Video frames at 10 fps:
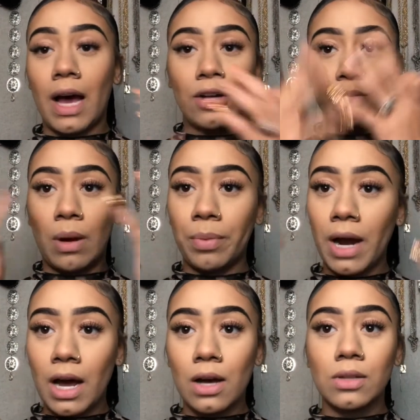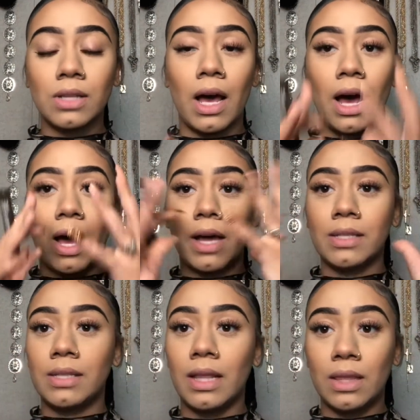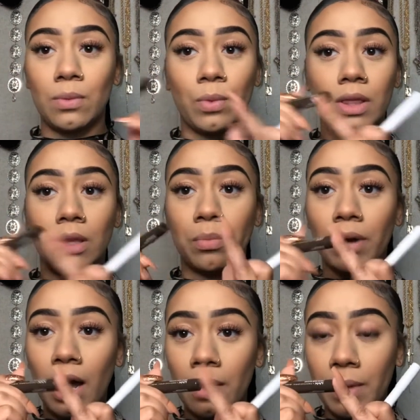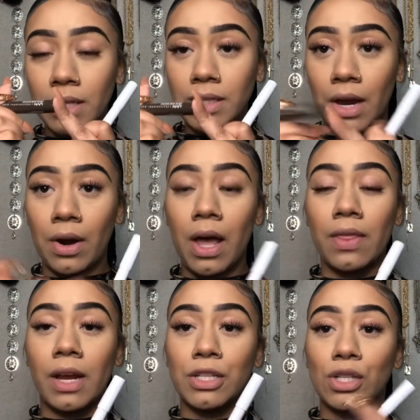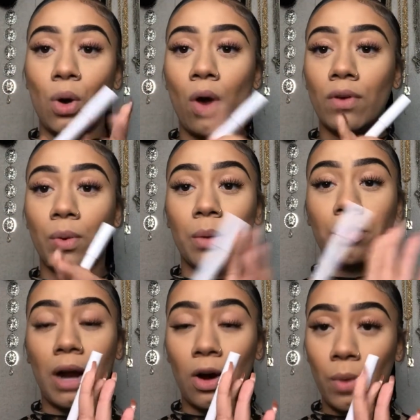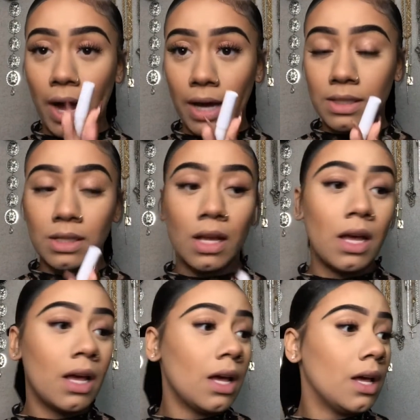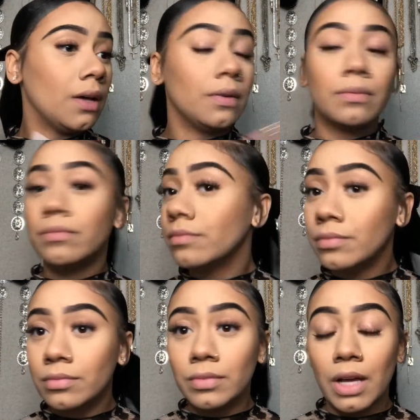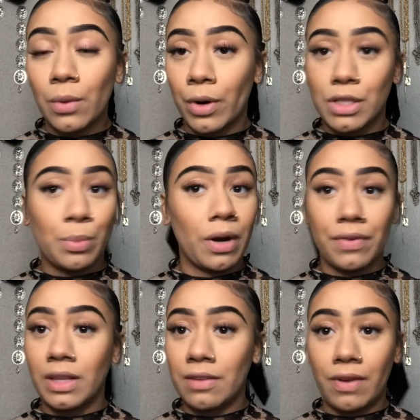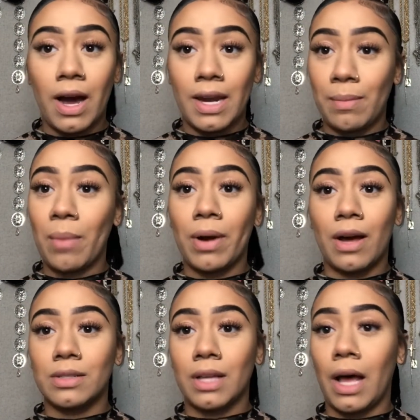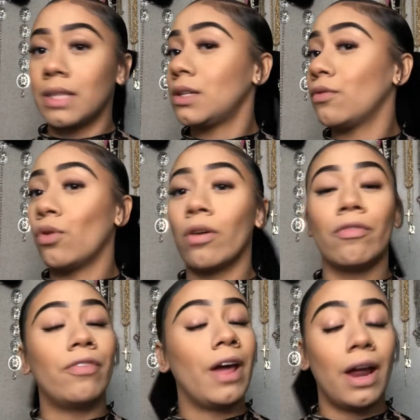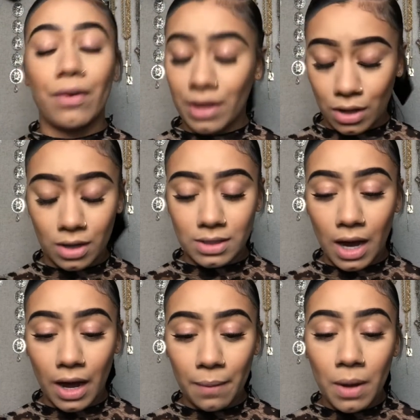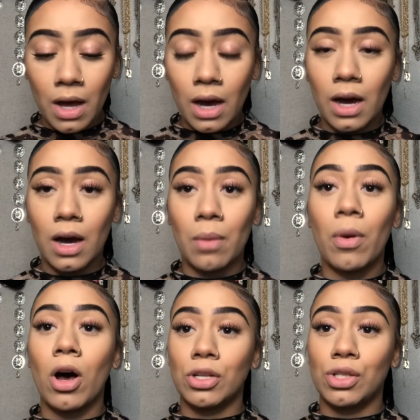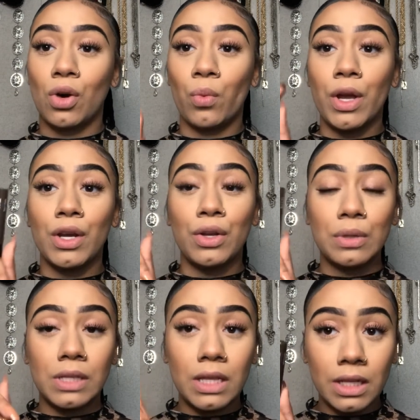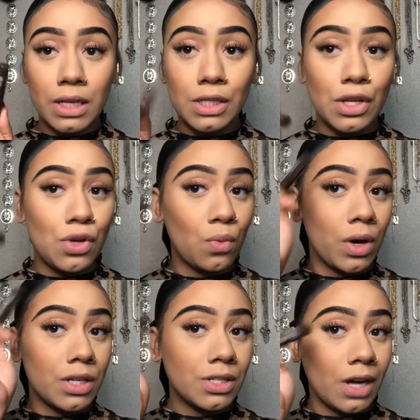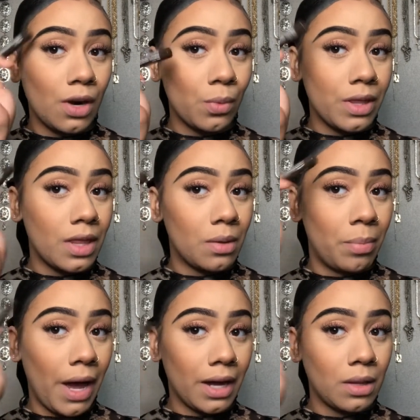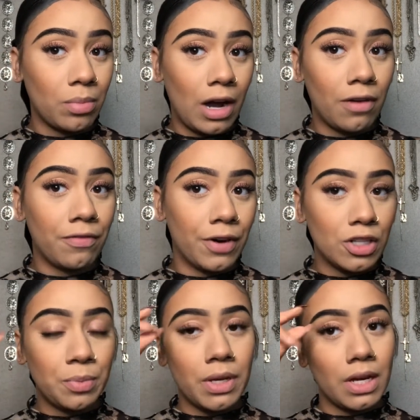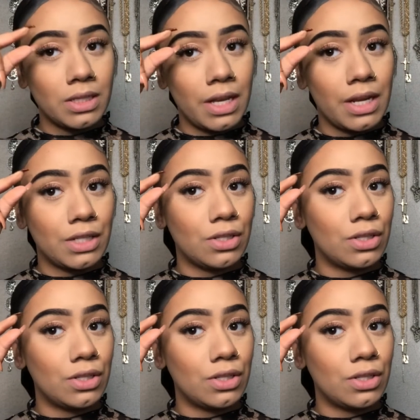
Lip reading: I do my brows, I set them with the brow mascara, and then I just go over with a brow wax. It works perfectly fine, and my brows last for a very long time. Also, when using this, you want to start with the back of the brow first because it is